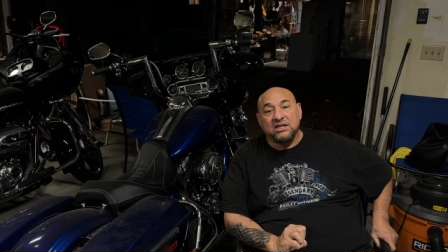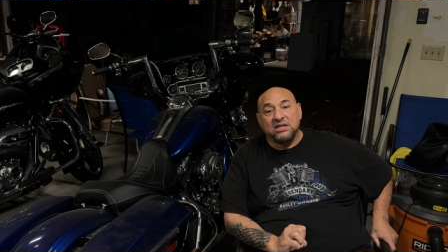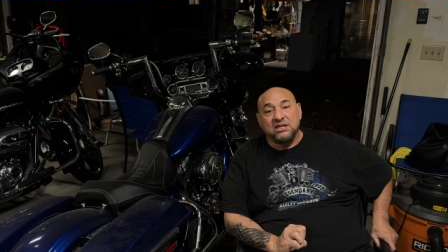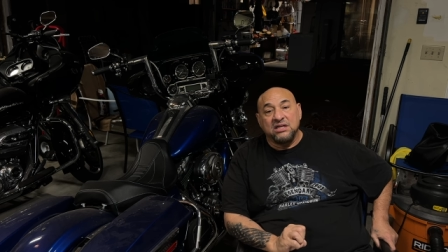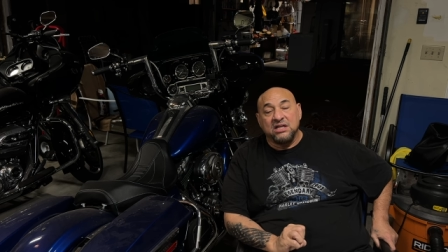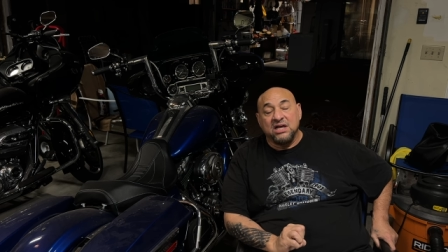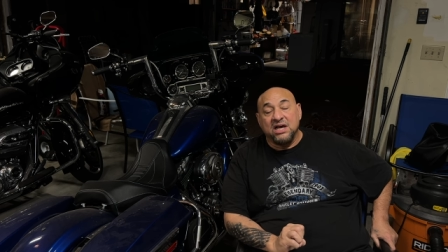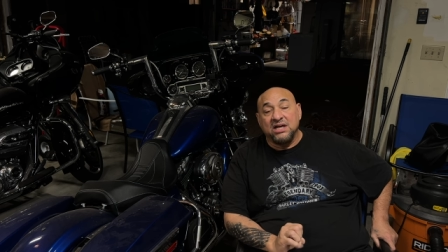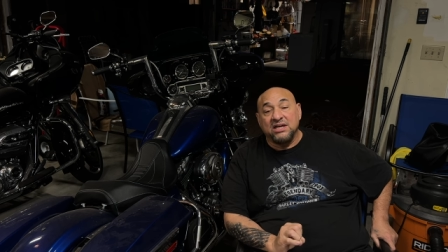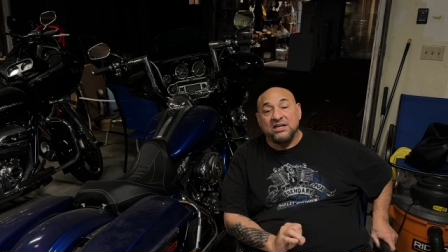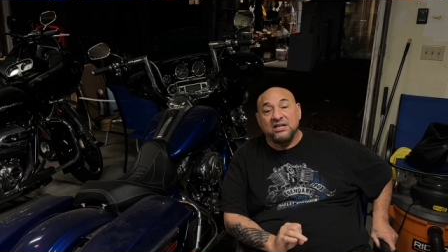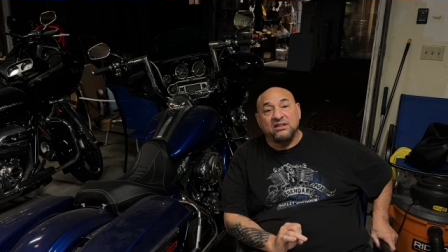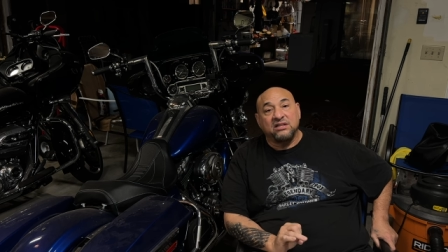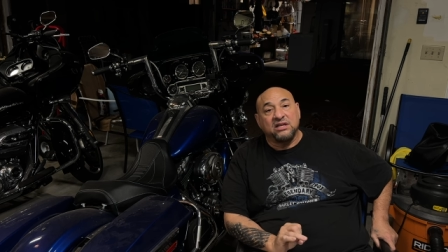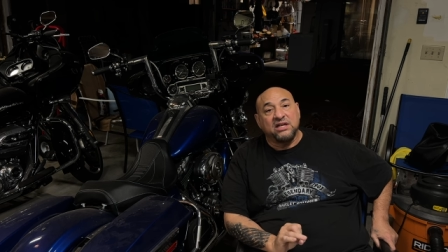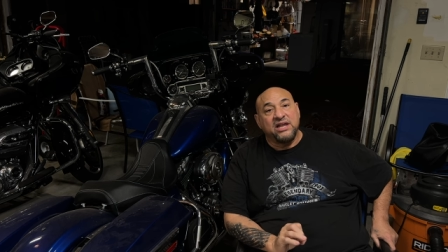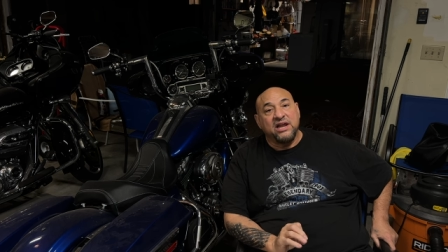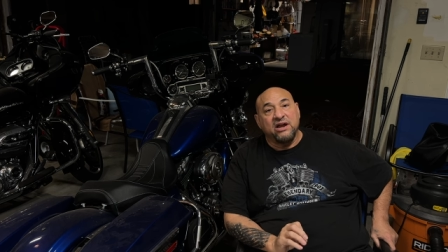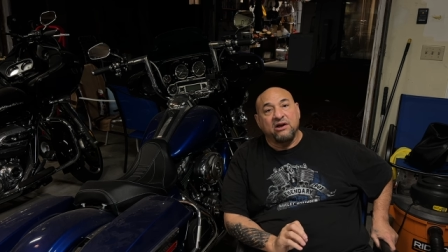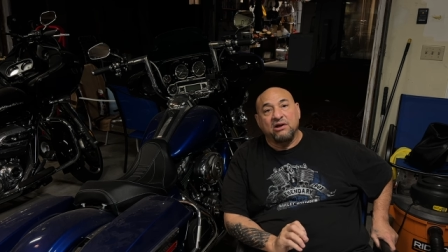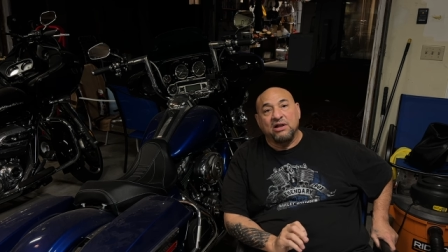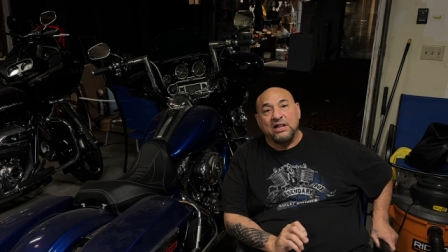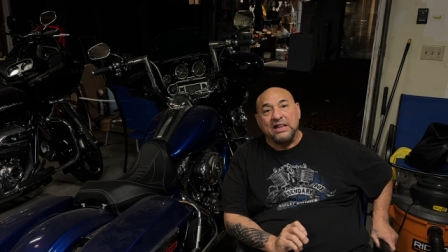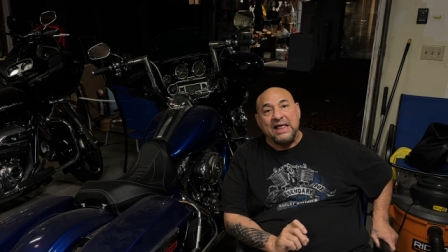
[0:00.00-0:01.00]
none in the
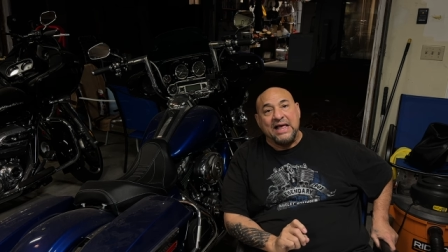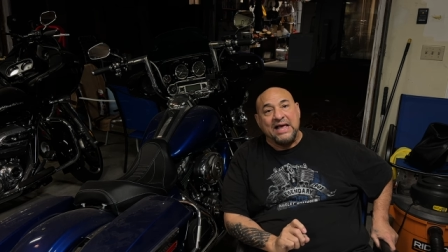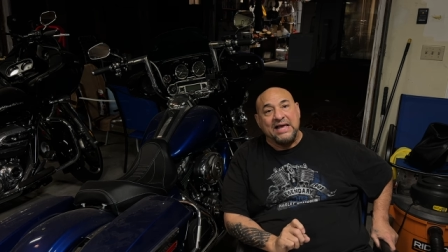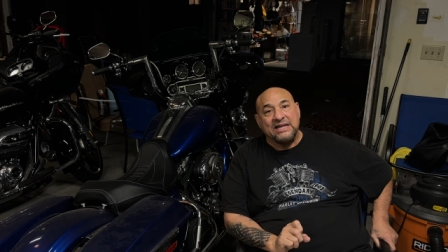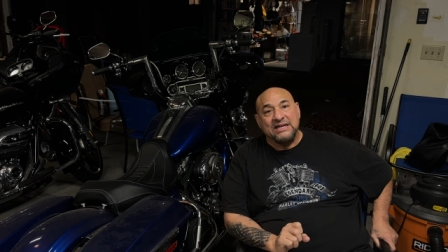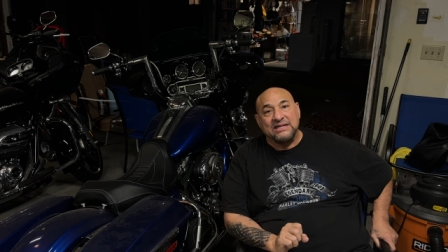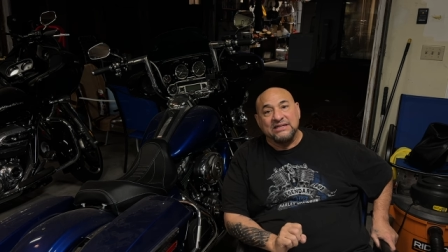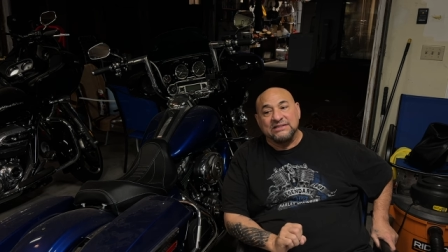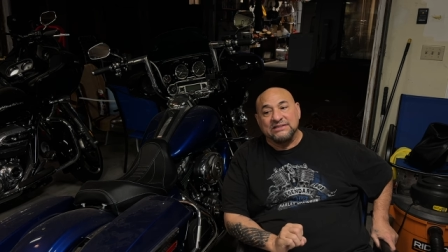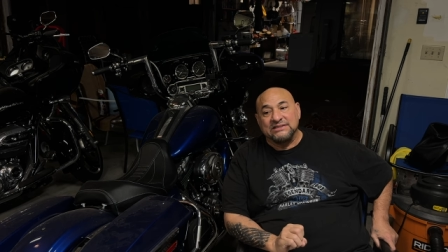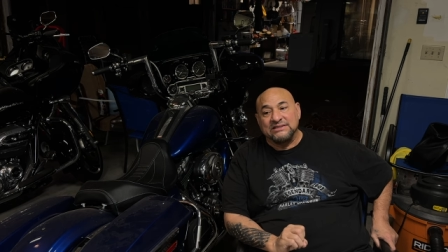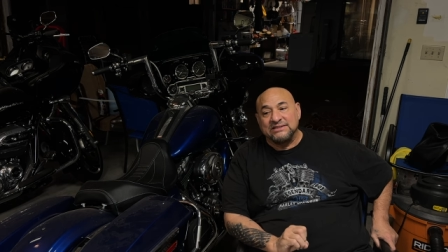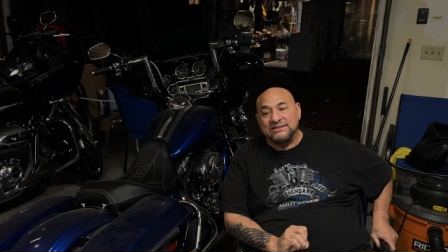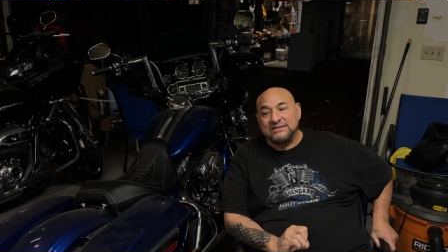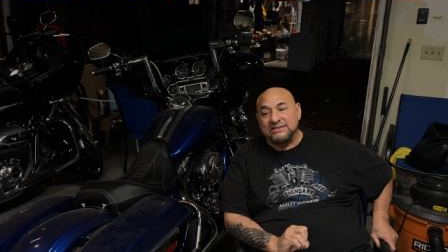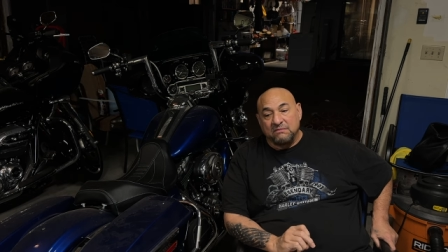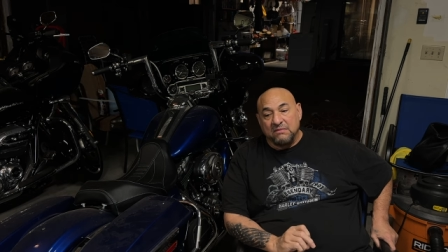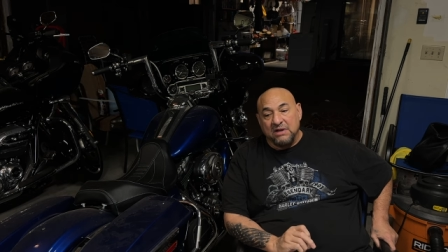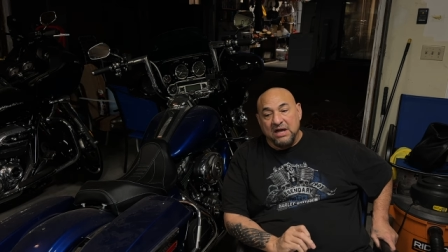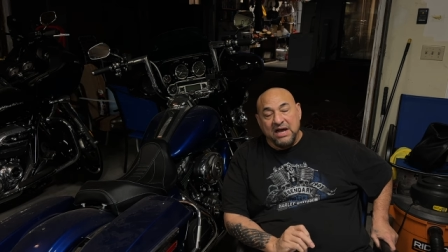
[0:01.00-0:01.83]
Carolinas.